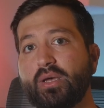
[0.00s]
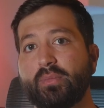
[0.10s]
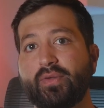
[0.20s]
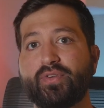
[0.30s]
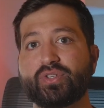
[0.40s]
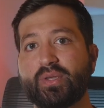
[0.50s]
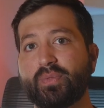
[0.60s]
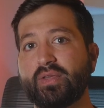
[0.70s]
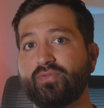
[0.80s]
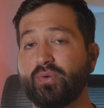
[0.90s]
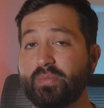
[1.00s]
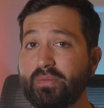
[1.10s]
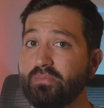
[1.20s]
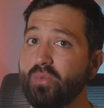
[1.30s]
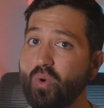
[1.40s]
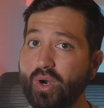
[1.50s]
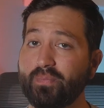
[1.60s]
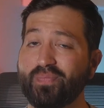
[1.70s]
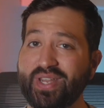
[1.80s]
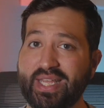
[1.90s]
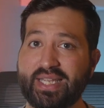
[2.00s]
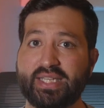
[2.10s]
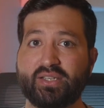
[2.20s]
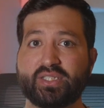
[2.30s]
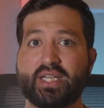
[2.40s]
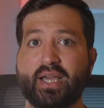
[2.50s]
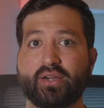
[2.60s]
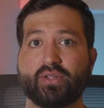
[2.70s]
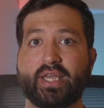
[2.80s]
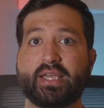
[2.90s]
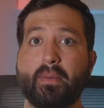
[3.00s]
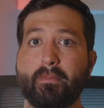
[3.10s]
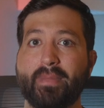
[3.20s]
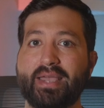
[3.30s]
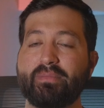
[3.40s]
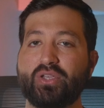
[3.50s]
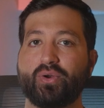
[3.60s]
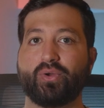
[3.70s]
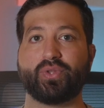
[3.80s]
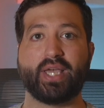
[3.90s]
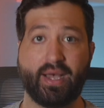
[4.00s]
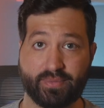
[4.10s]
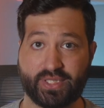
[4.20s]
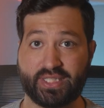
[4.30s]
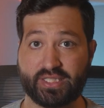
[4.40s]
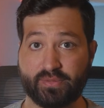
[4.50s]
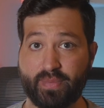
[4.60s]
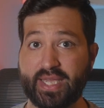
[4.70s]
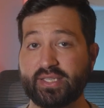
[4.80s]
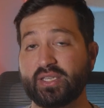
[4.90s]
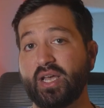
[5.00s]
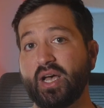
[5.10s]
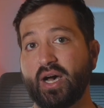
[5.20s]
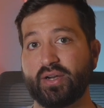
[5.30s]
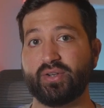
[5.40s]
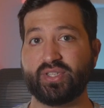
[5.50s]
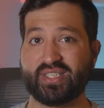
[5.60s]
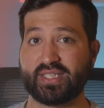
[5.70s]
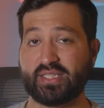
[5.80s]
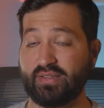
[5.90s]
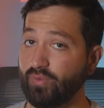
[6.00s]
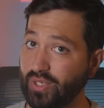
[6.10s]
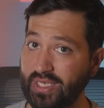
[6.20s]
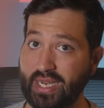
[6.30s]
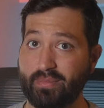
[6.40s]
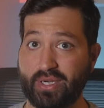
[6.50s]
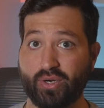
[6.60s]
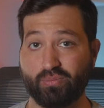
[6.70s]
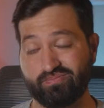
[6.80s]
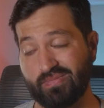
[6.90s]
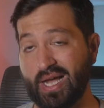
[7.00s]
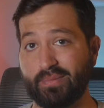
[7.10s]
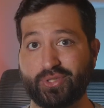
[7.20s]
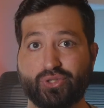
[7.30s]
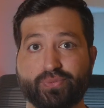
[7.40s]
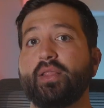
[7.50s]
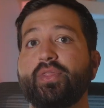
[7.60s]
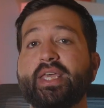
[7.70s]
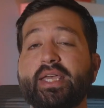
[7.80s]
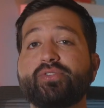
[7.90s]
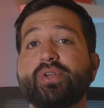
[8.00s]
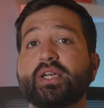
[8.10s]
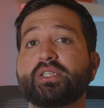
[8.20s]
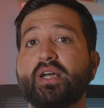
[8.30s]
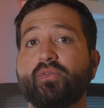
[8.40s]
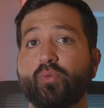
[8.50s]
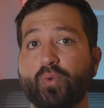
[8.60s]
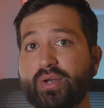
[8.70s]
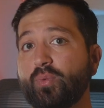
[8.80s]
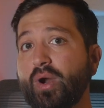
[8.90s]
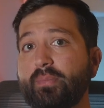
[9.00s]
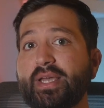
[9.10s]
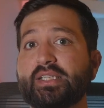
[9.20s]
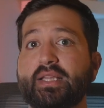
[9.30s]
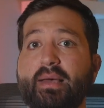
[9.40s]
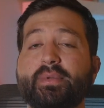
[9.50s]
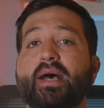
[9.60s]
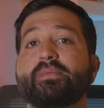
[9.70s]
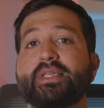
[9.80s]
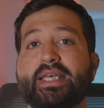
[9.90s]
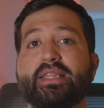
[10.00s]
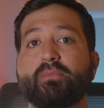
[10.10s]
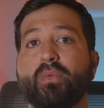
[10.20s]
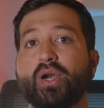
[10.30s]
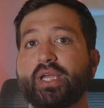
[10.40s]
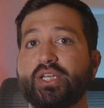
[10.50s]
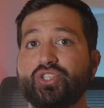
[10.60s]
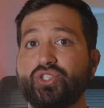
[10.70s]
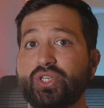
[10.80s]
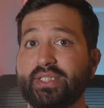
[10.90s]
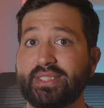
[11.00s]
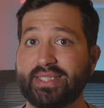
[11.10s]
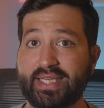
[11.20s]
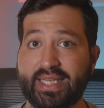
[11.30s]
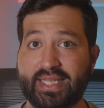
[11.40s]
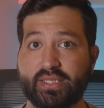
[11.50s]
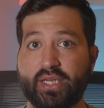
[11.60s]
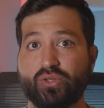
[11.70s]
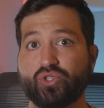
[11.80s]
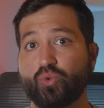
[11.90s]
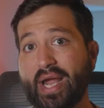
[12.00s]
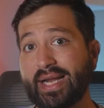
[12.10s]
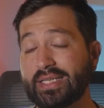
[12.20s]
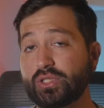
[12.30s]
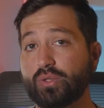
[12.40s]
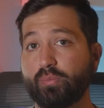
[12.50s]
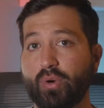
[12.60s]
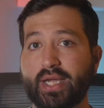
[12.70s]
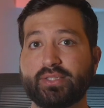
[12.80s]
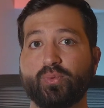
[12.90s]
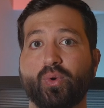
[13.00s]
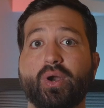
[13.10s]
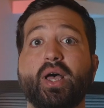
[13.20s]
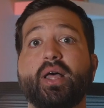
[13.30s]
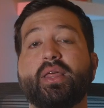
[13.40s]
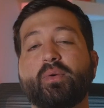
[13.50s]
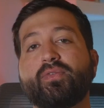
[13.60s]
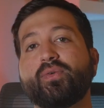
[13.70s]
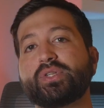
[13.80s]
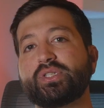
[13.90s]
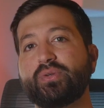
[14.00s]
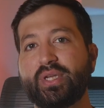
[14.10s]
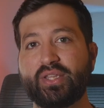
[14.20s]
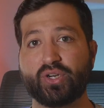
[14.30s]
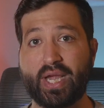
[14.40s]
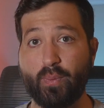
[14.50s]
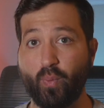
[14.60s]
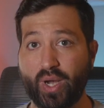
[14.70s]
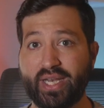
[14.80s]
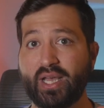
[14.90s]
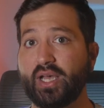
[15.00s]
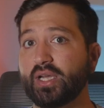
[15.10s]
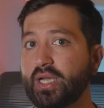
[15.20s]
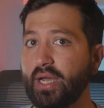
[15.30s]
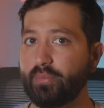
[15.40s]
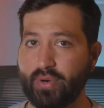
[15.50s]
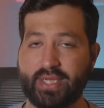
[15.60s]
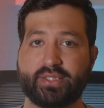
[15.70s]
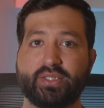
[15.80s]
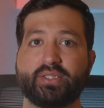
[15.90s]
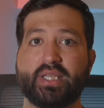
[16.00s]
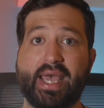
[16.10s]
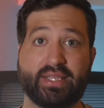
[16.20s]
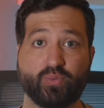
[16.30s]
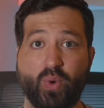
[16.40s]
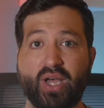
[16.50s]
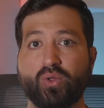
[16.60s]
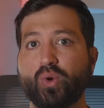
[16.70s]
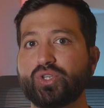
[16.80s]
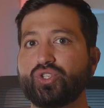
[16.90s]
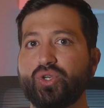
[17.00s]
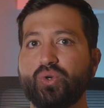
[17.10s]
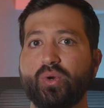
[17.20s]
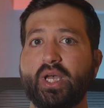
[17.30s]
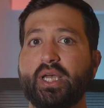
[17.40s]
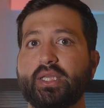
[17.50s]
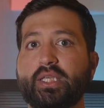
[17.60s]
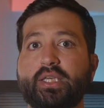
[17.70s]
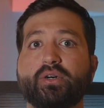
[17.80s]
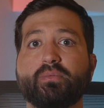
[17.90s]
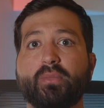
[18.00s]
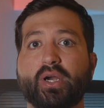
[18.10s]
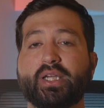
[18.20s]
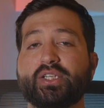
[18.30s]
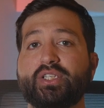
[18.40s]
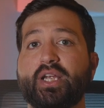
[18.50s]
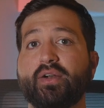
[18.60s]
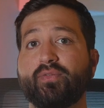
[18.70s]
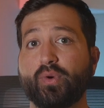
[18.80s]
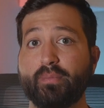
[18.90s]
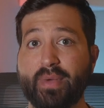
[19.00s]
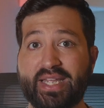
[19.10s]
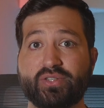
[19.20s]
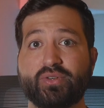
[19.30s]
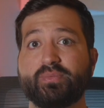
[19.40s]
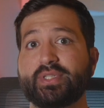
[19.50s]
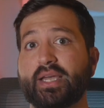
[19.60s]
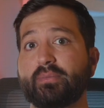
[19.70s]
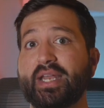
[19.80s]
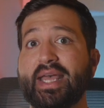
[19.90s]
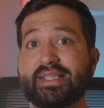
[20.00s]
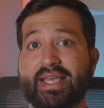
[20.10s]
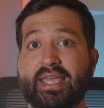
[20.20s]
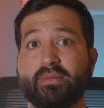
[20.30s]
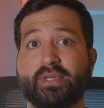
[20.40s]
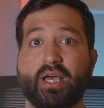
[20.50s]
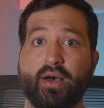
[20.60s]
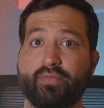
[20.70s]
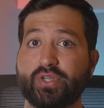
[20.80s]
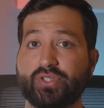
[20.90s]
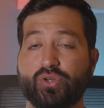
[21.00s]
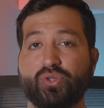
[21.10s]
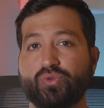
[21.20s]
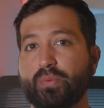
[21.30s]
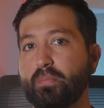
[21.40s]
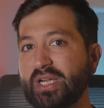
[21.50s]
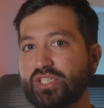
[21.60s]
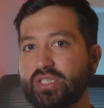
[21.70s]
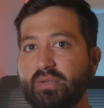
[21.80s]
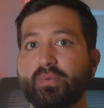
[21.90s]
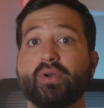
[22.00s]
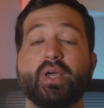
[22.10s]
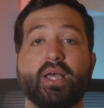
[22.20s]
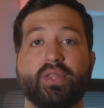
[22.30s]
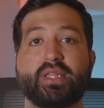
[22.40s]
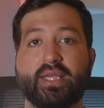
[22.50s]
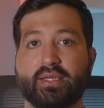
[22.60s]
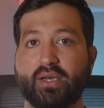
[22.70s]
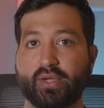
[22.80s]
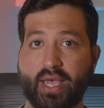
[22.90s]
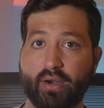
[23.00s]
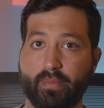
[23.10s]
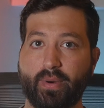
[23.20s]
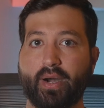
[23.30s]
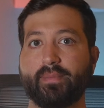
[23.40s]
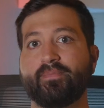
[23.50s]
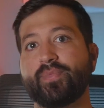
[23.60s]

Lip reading: But if you're something for a bit more, then Intel's Tiger Lake might be your only option in this space under the 16, 14 nanometer options. The introduction of Renoir-based laptops in the market should see Intel dragged into a price war that will force it to either 1. Cut prices as well, or 2. Yield market share for mainstream segment, as AMD offerings are usually much cheaper than the Intel counterpart.